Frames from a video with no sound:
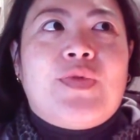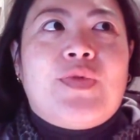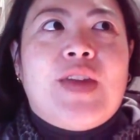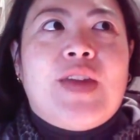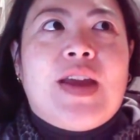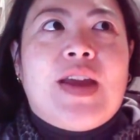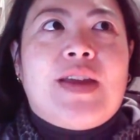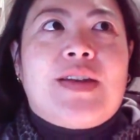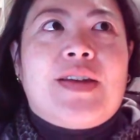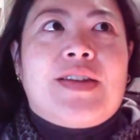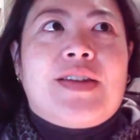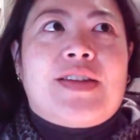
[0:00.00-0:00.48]

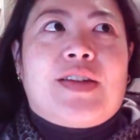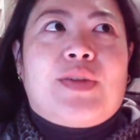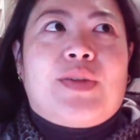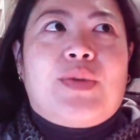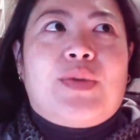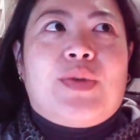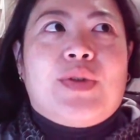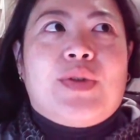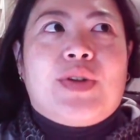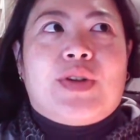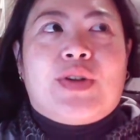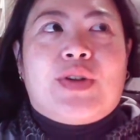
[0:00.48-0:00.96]
and they say,
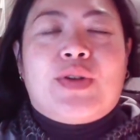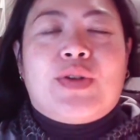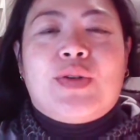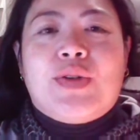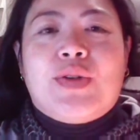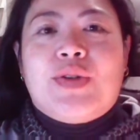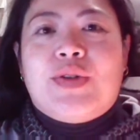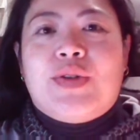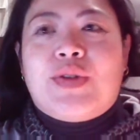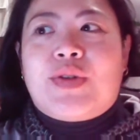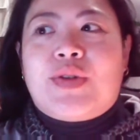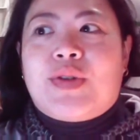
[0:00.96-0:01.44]
well, you know, who are
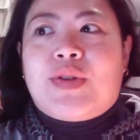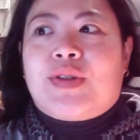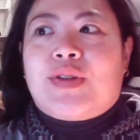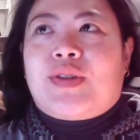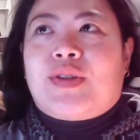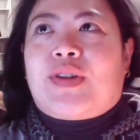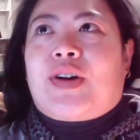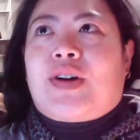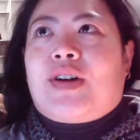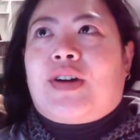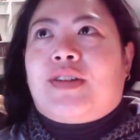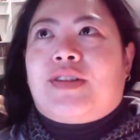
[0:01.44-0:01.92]
you to
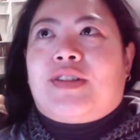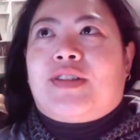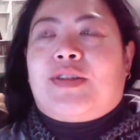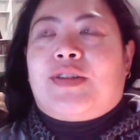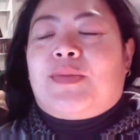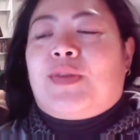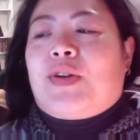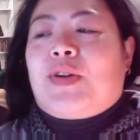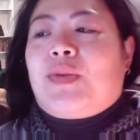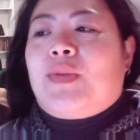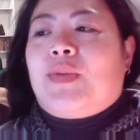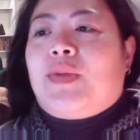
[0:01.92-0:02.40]
criticise? And
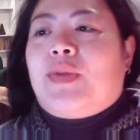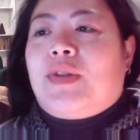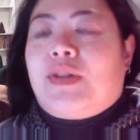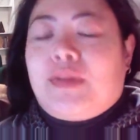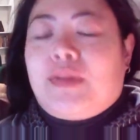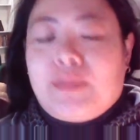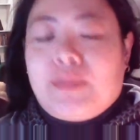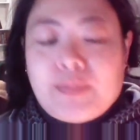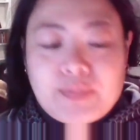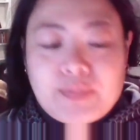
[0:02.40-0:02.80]
I'm like, well,